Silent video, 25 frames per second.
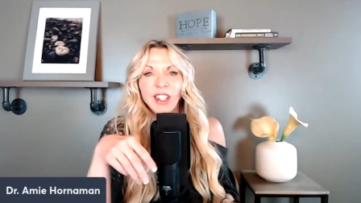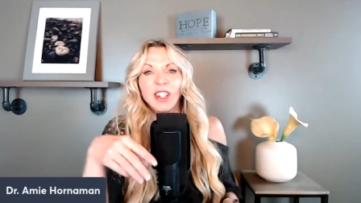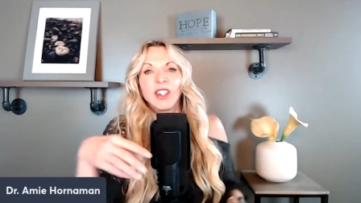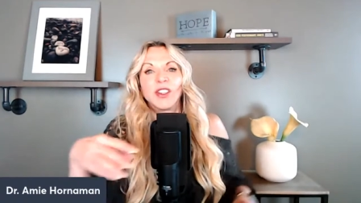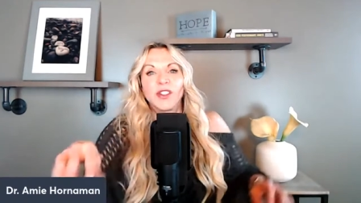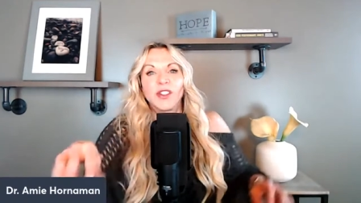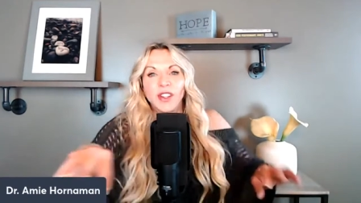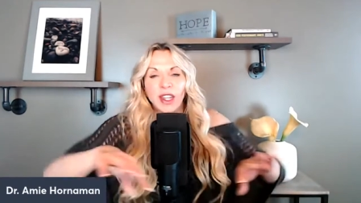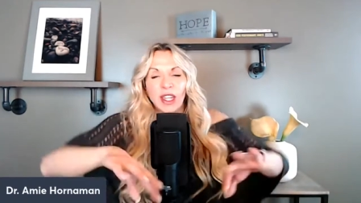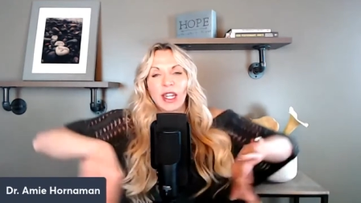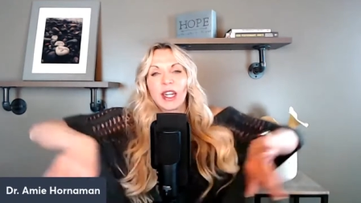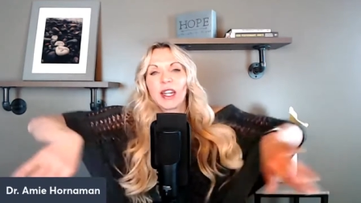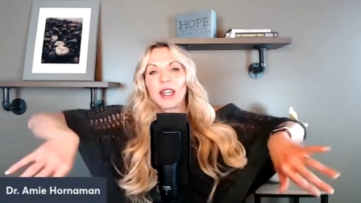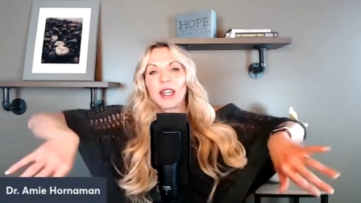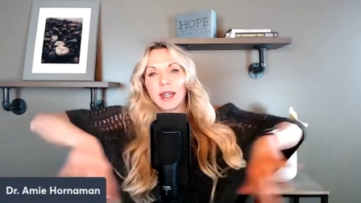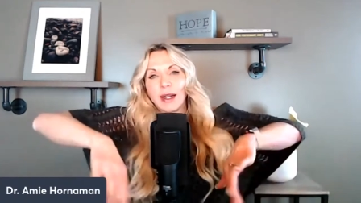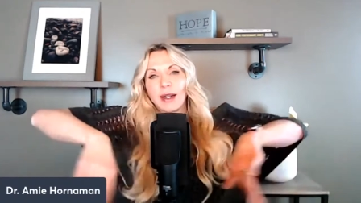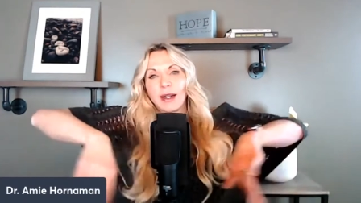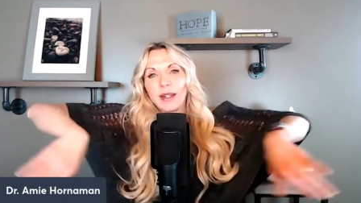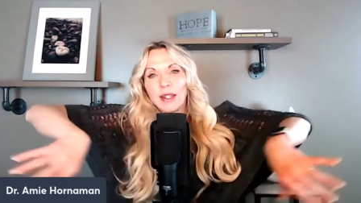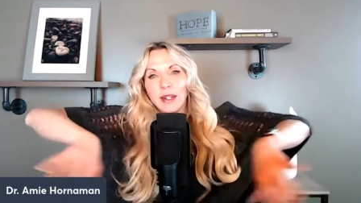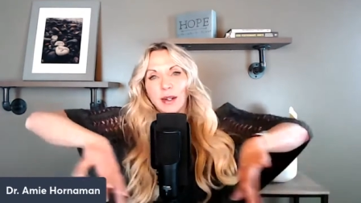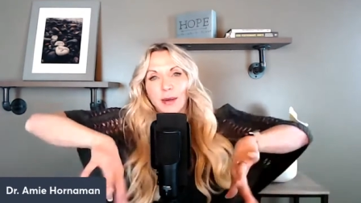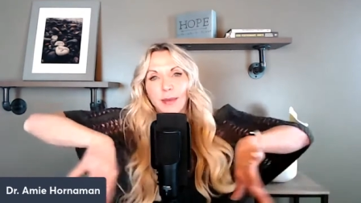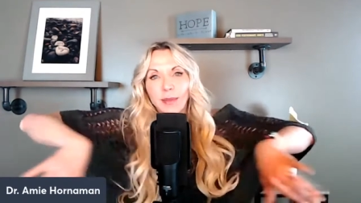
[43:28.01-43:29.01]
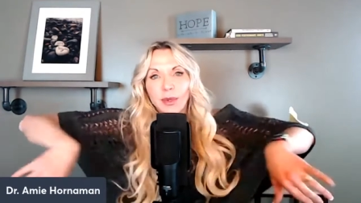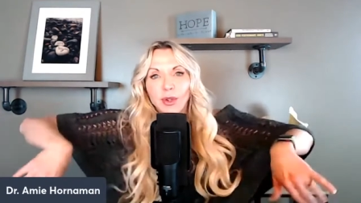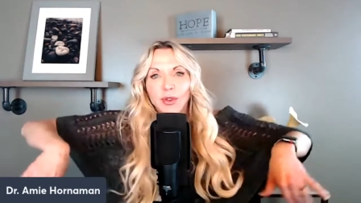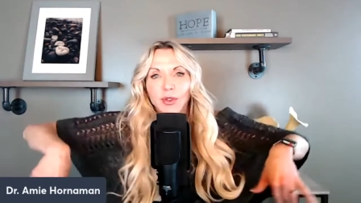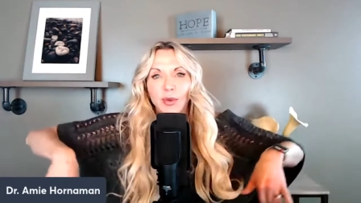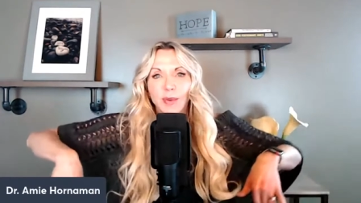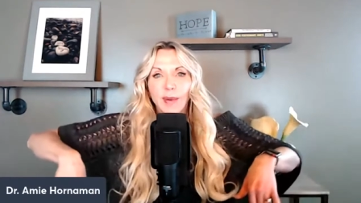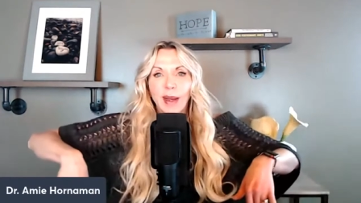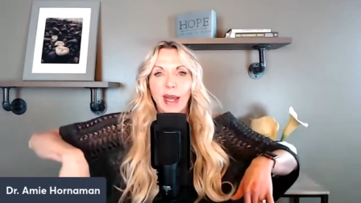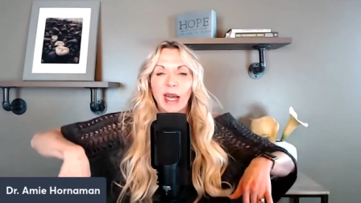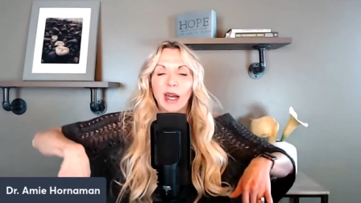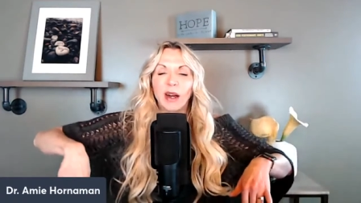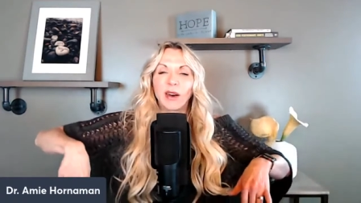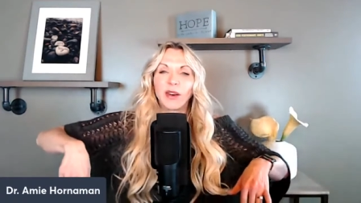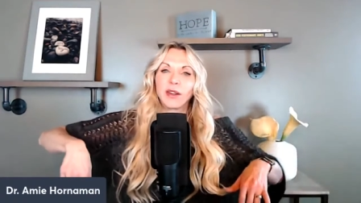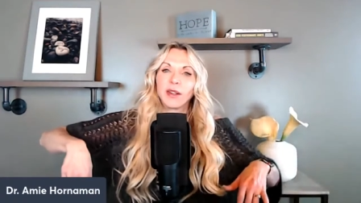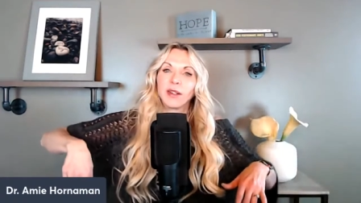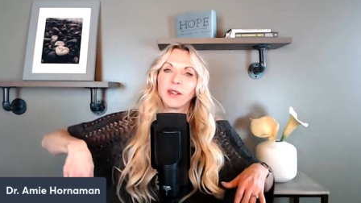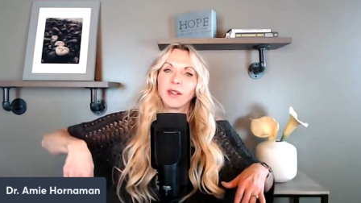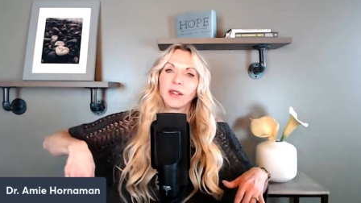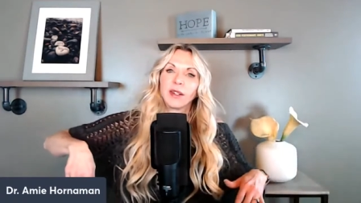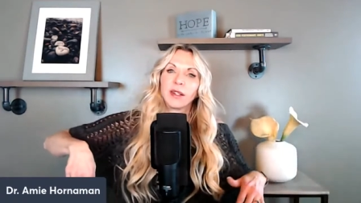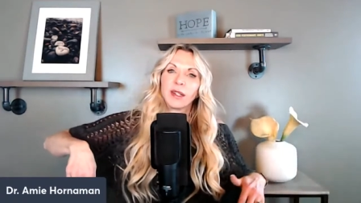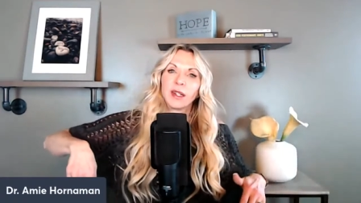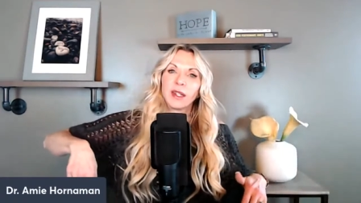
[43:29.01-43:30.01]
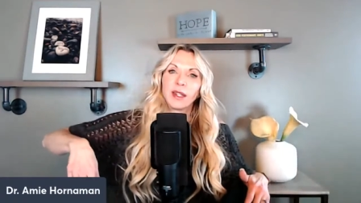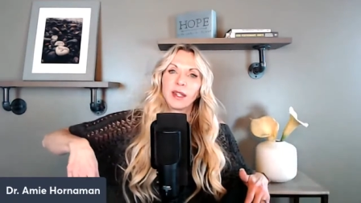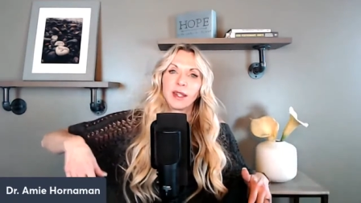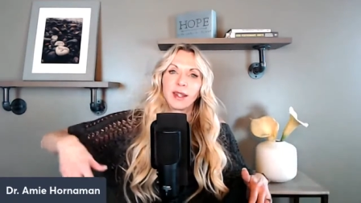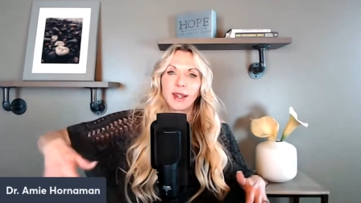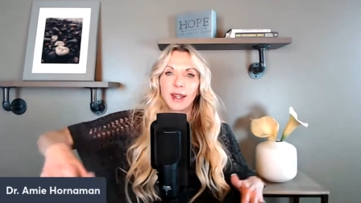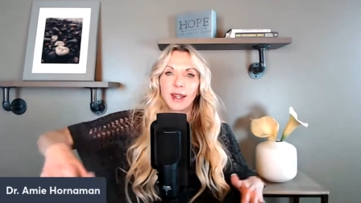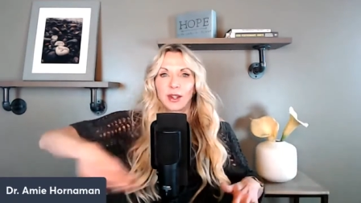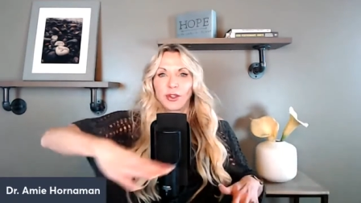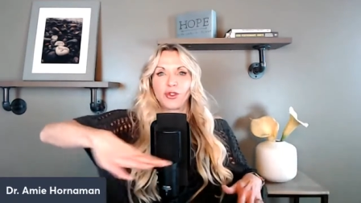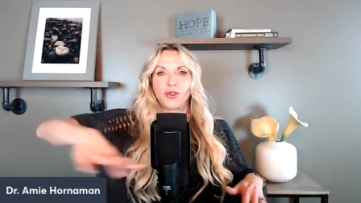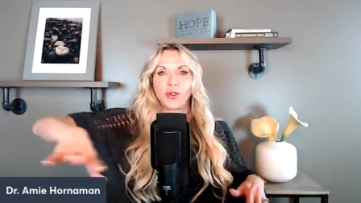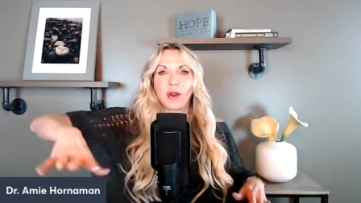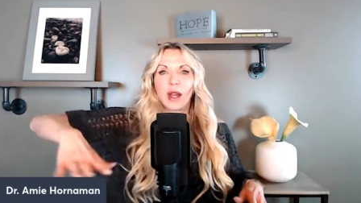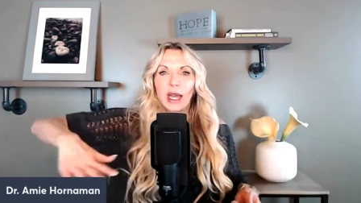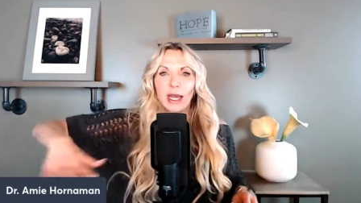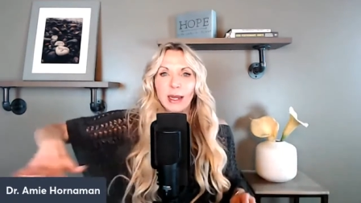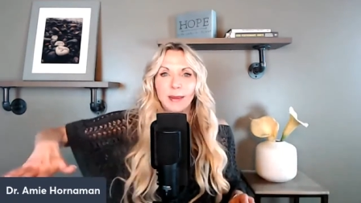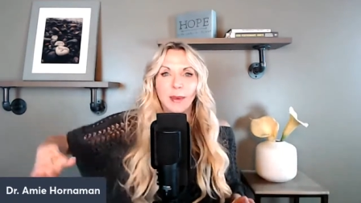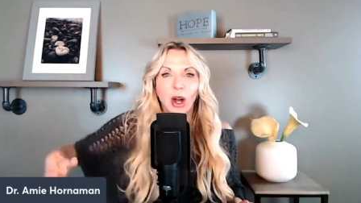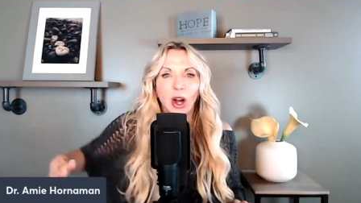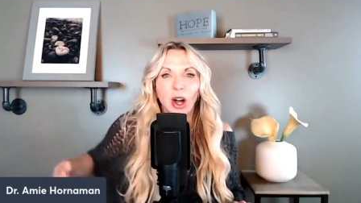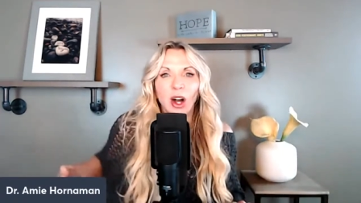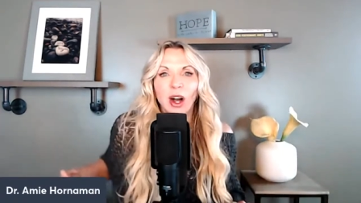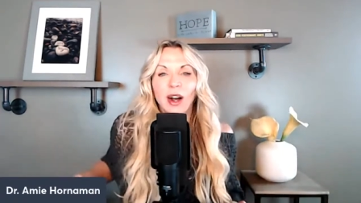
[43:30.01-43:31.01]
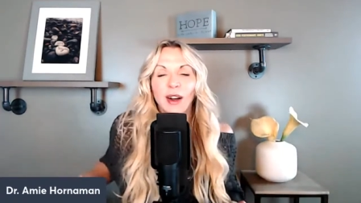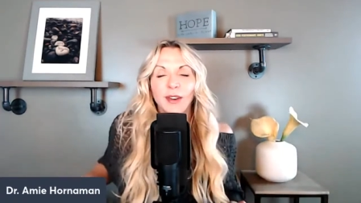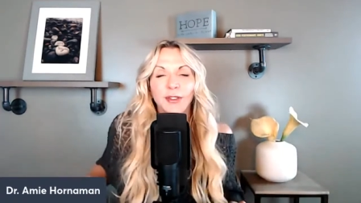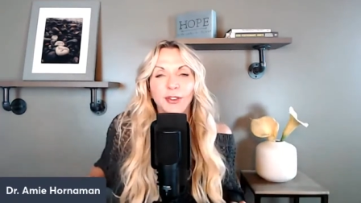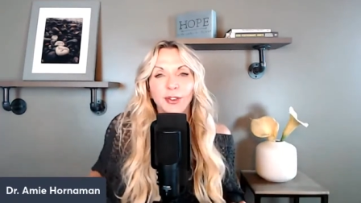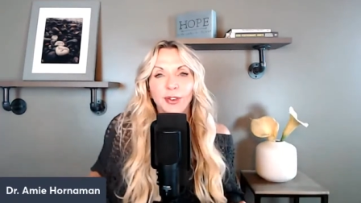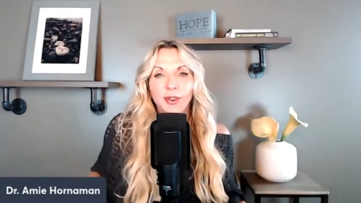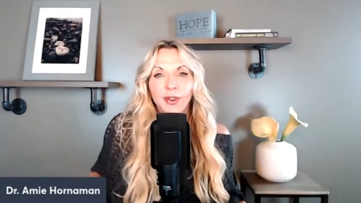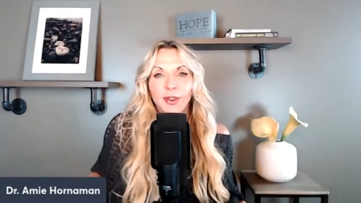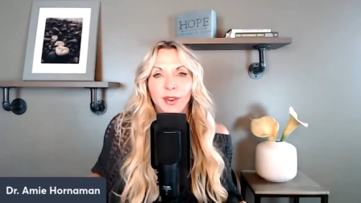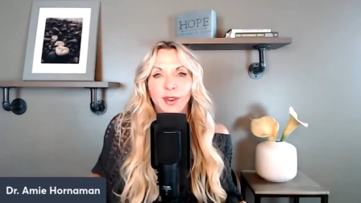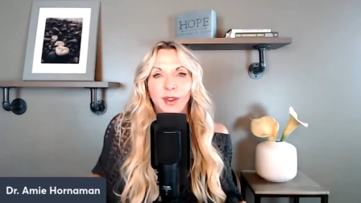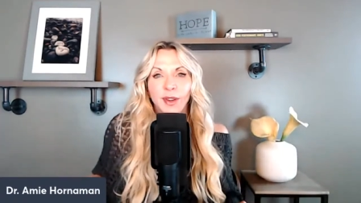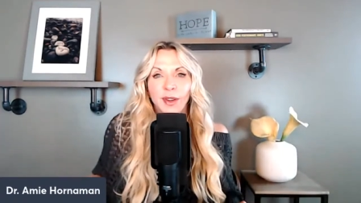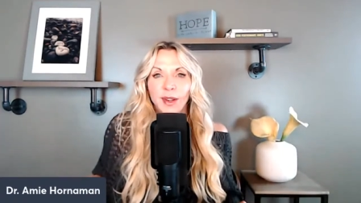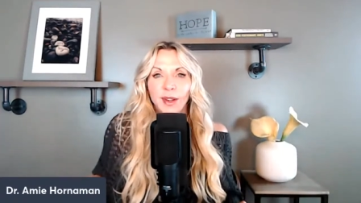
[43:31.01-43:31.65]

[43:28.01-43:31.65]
So you got to kind of you know, move them out. You got to dry them off.